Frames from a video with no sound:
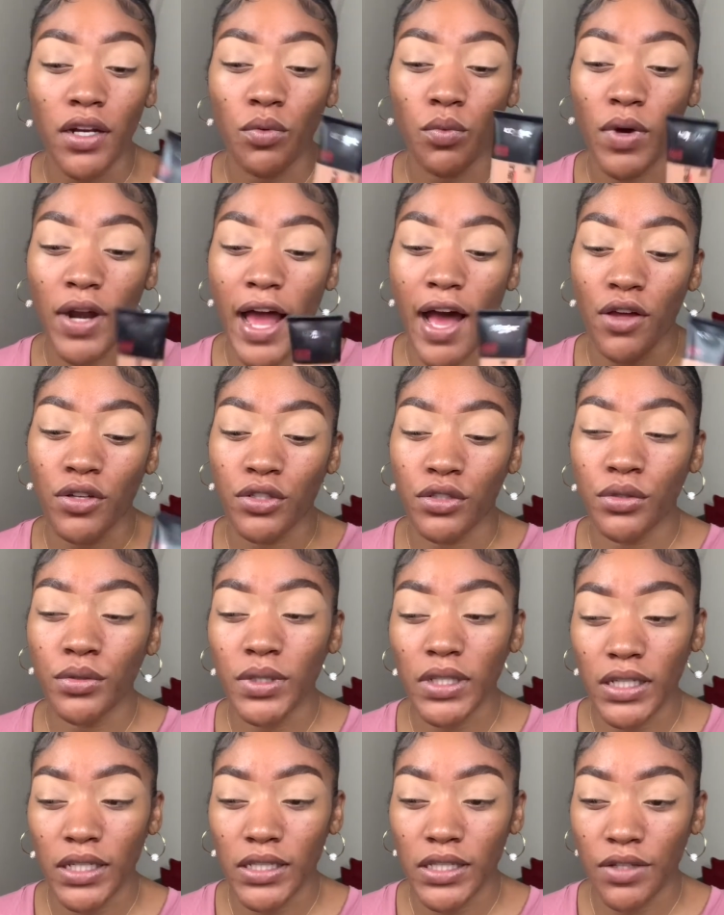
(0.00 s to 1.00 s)
what I'll do
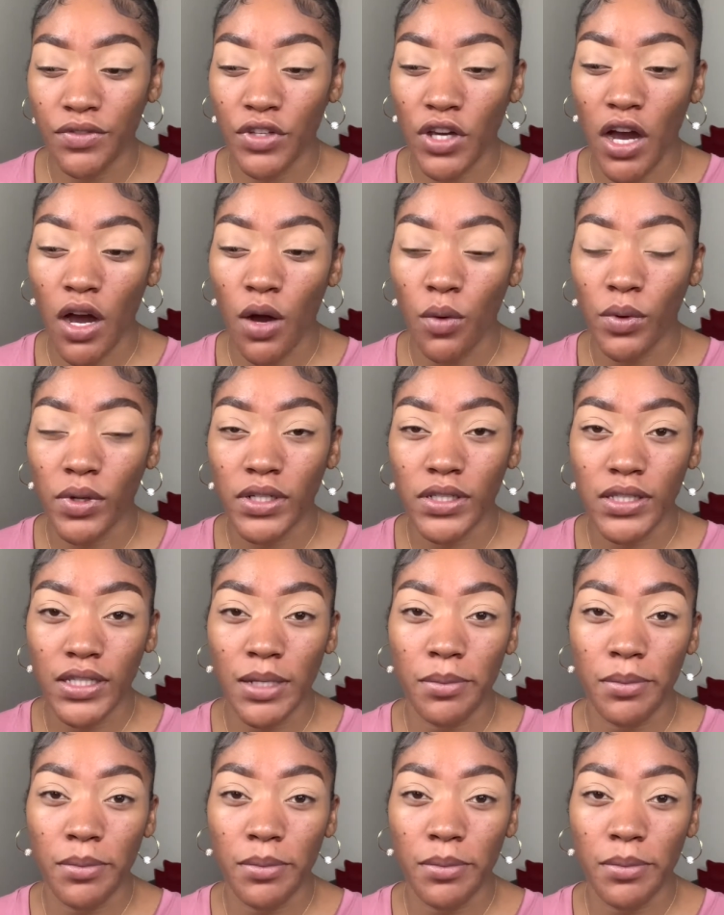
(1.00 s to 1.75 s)
is if y'all wanna see